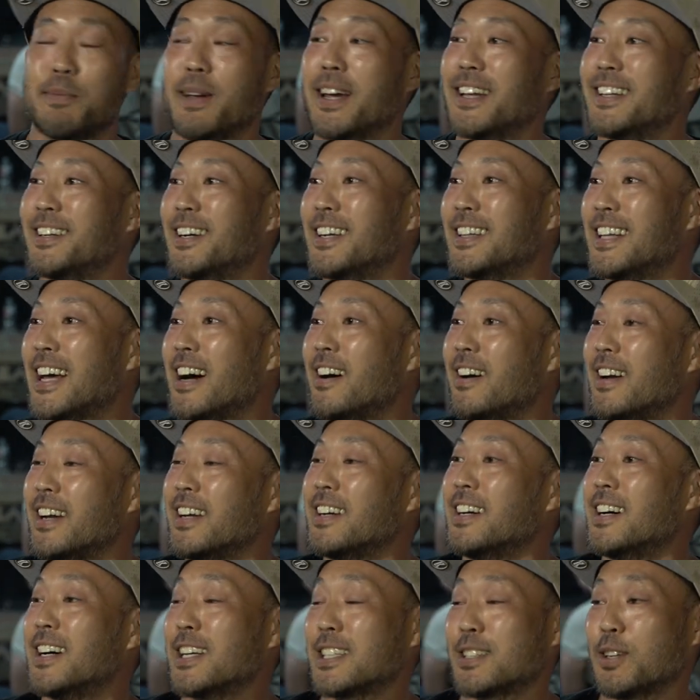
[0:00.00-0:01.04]
man, allowing
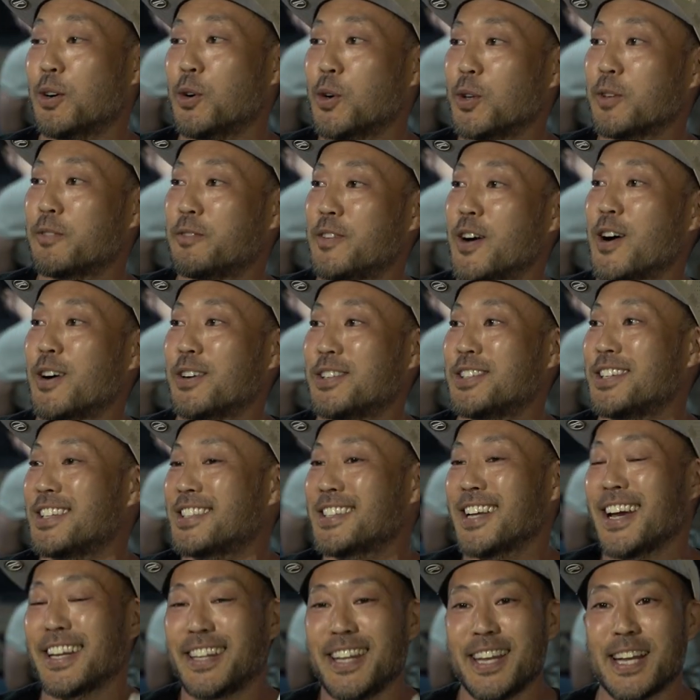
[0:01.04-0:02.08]
us old folks just
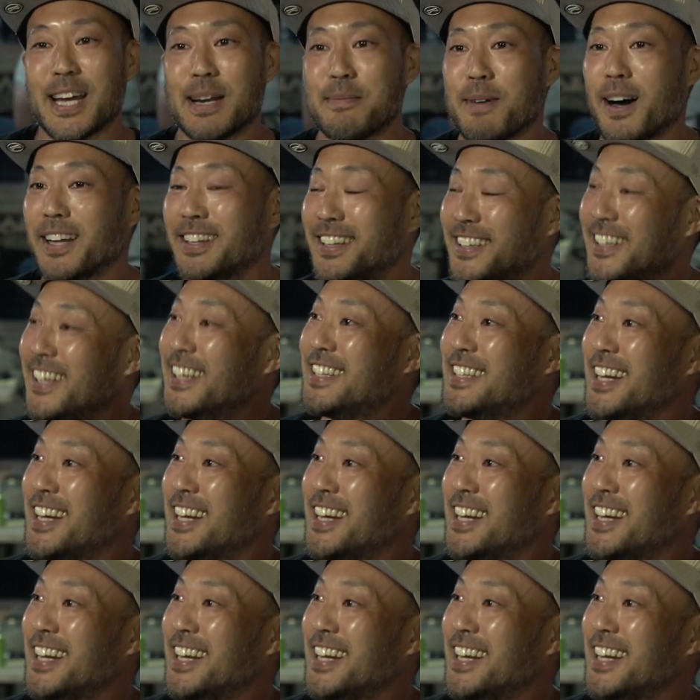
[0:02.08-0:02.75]
like thinking about the good